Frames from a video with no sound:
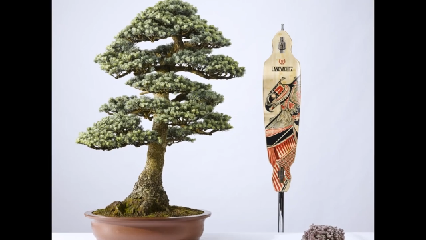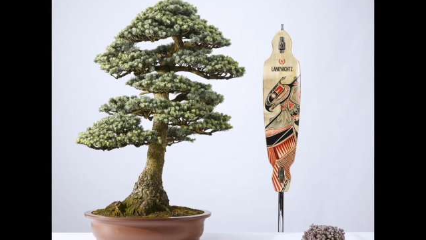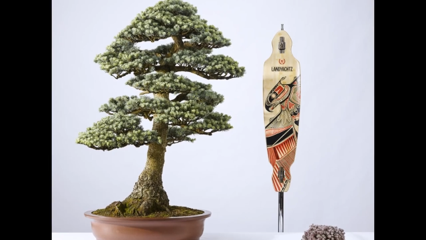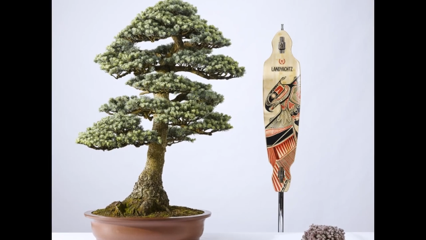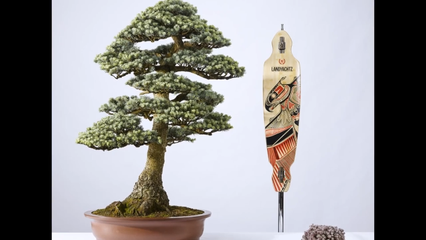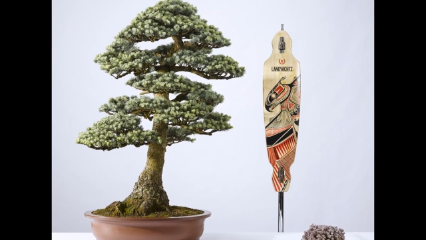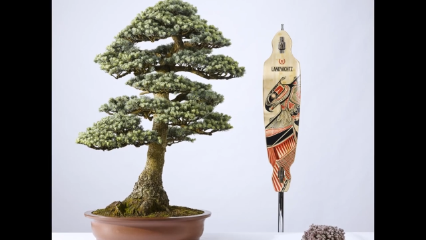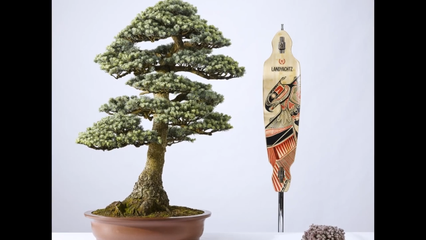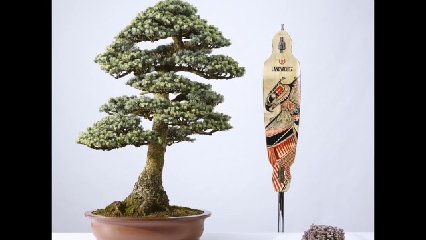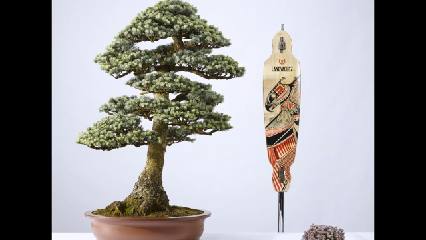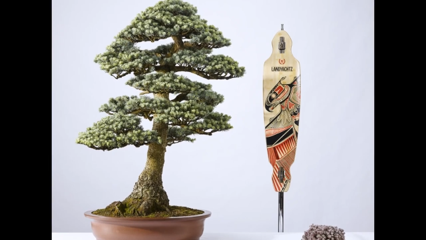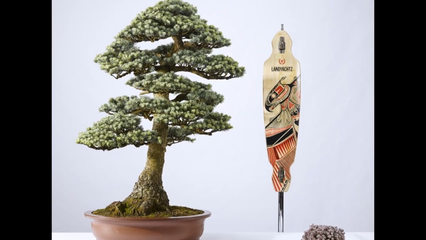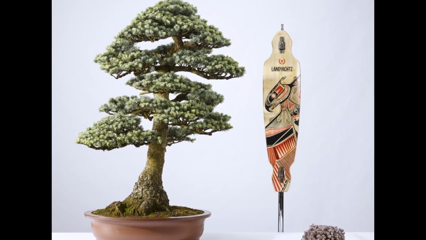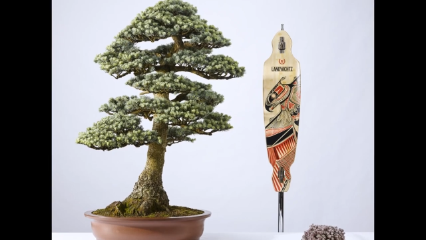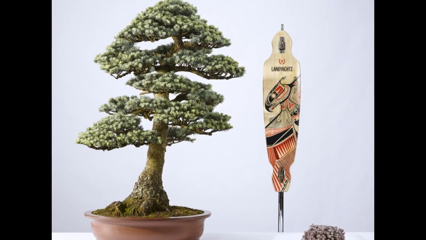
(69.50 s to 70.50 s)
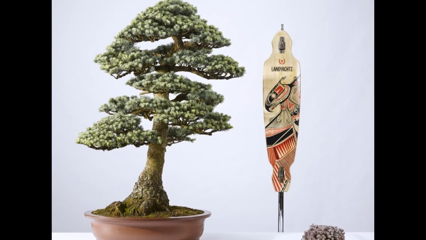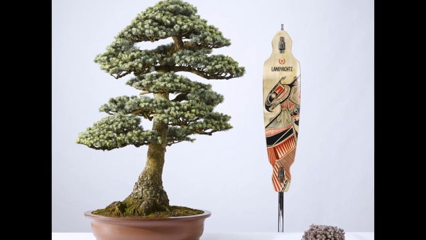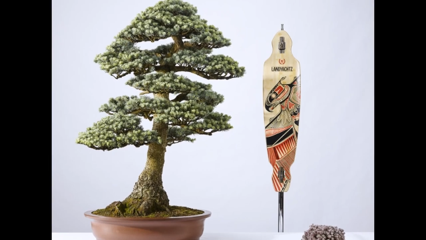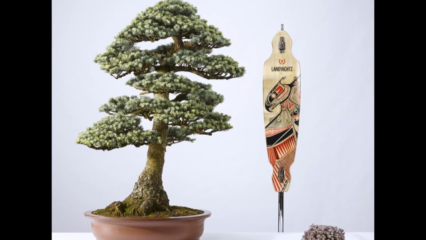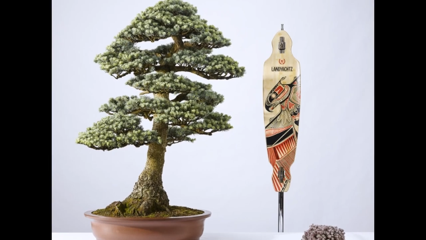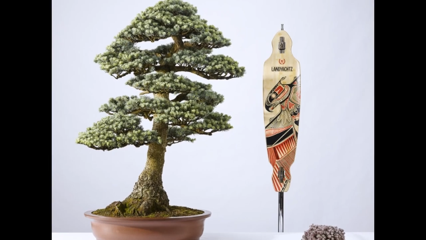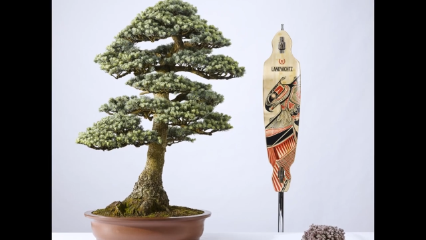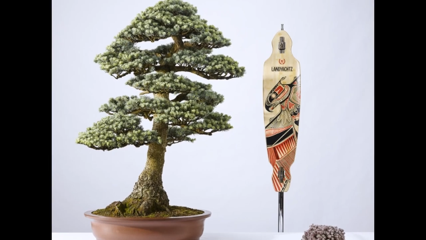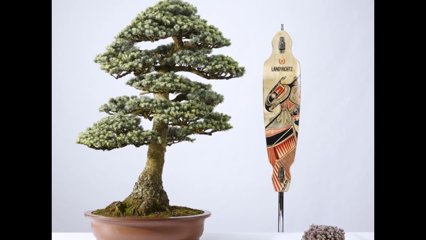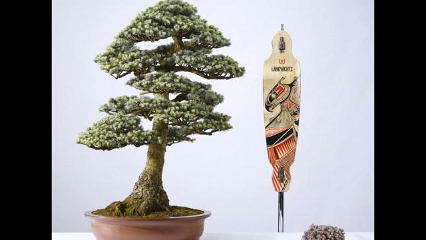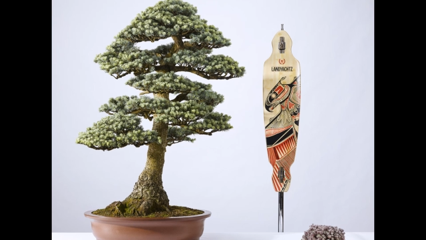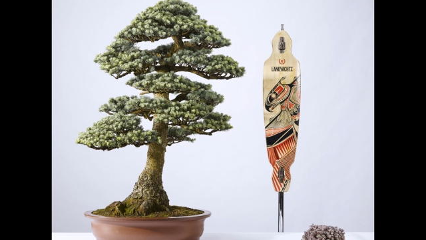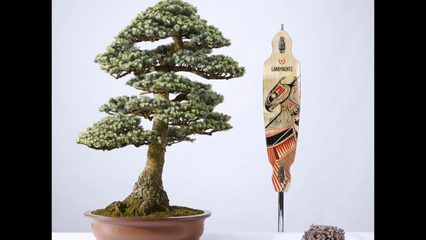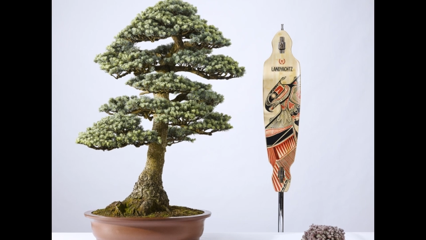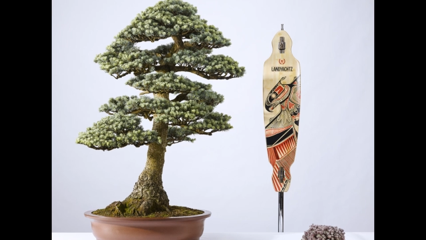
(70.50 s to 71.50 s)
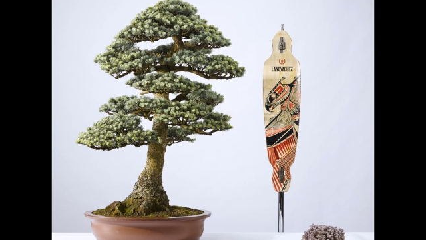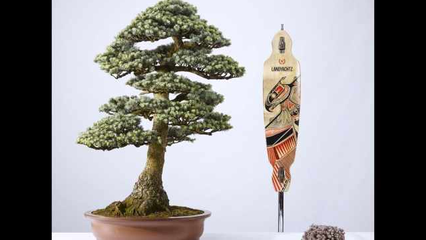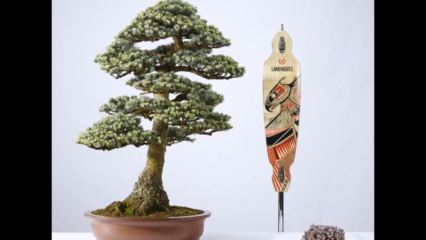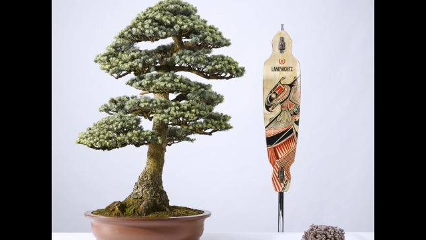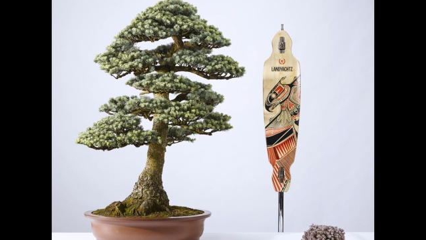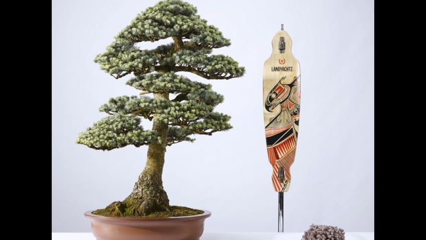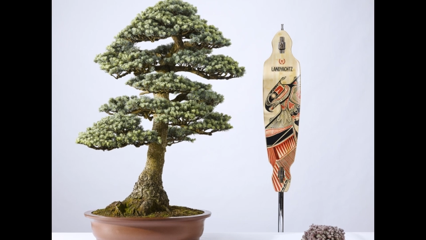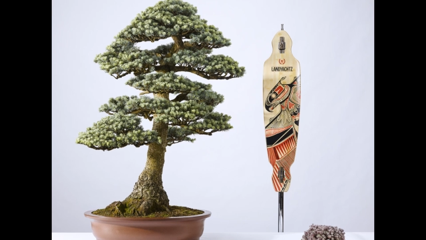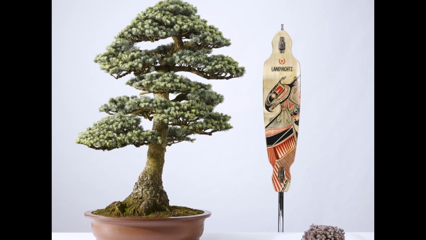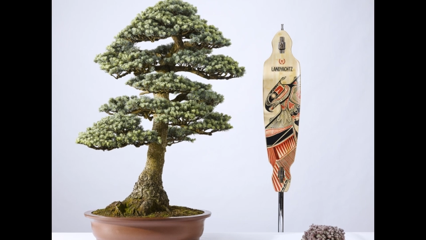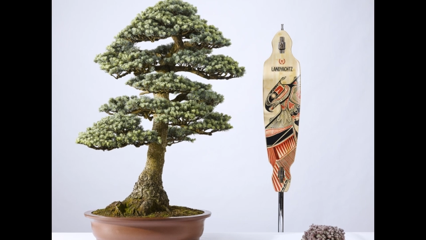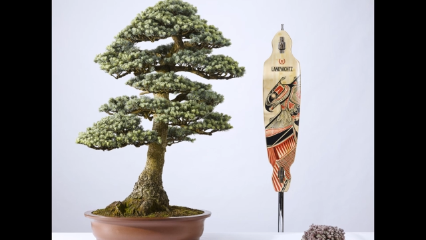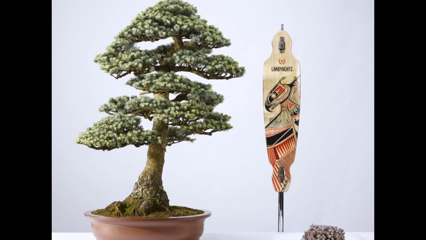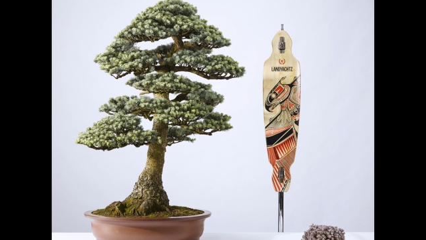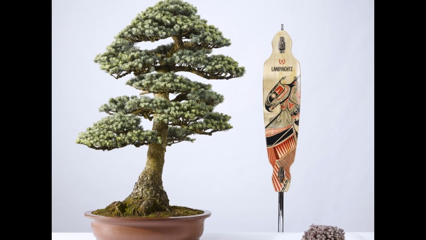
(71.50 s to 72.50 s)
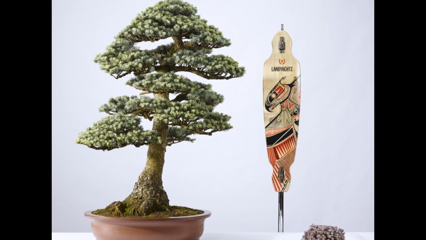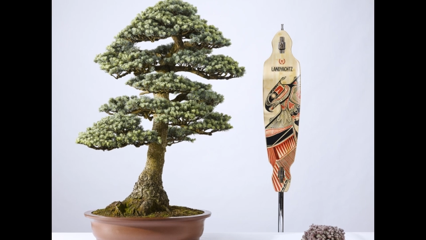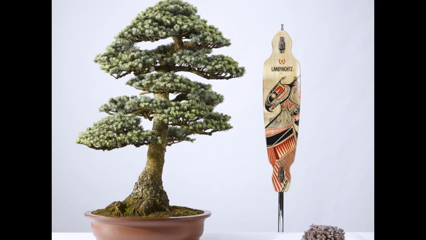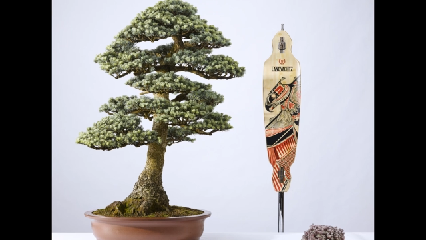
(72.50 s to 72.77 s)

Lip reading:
Nobody's mouth can be seen.